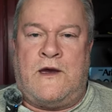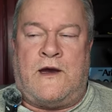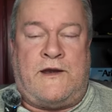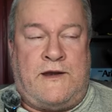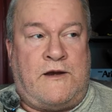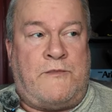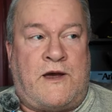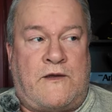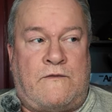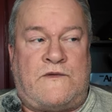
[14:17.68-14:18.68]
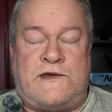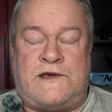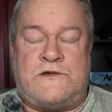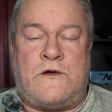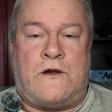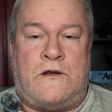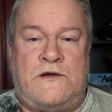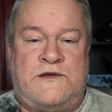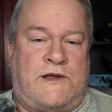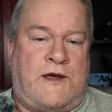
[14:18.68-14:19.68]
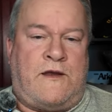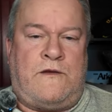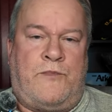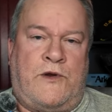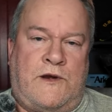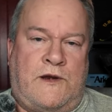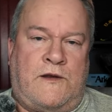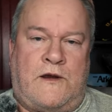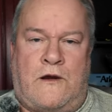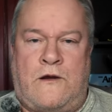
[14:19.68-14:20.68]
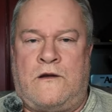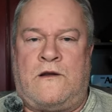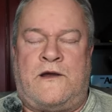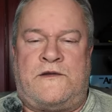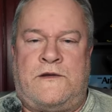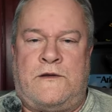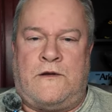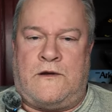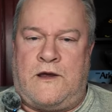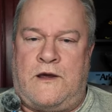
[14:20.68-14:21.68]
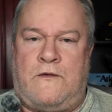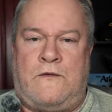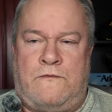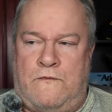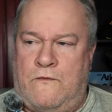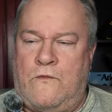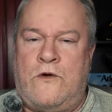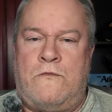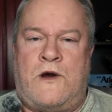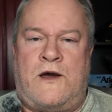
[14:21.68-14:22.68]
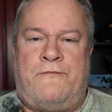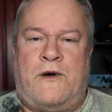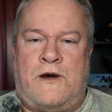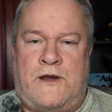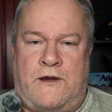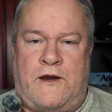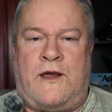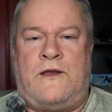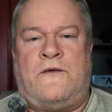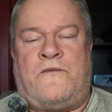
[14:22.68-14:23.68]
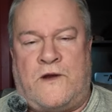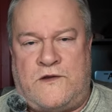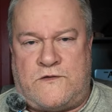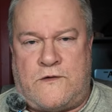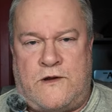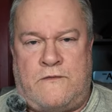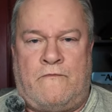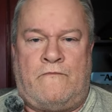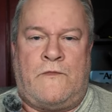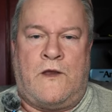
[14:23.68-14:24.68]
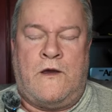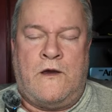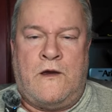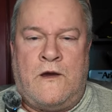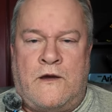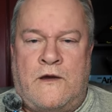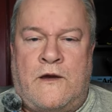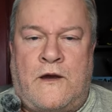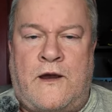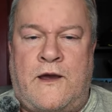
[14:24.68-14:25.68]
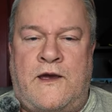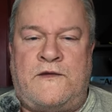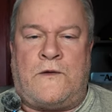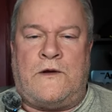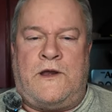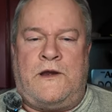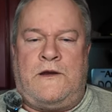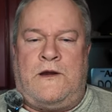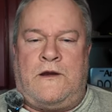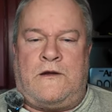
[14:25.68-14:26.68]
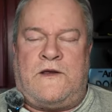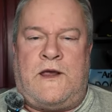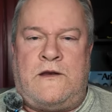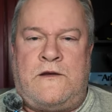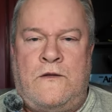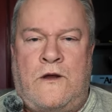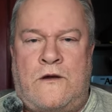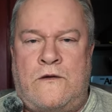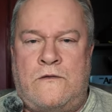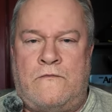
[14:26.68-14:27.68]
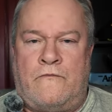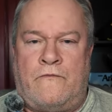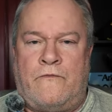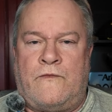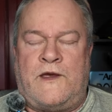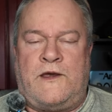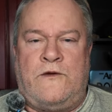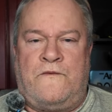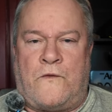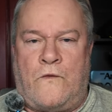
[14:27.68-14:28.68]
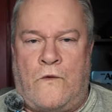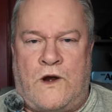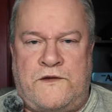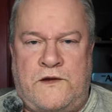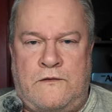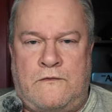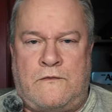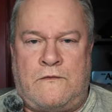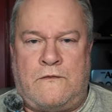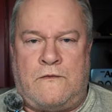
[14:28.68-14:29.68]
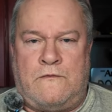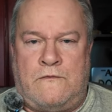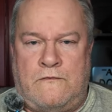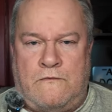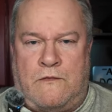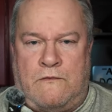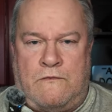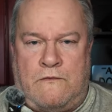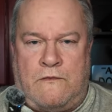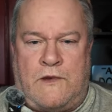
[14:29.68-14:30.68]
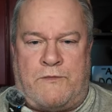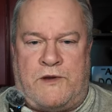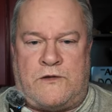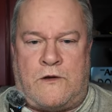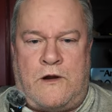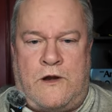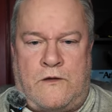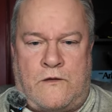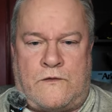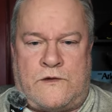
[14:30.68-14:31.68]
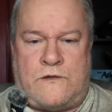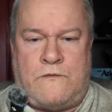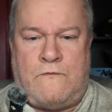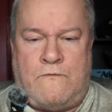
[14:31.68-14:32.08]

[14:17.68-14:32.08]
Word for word: I did about six truckloads of that putting in the garden last year, and that whooped my butt and the French drain. All right, guys, we're going to end it here. It's getting too long. Thank you for watching. Happy trails.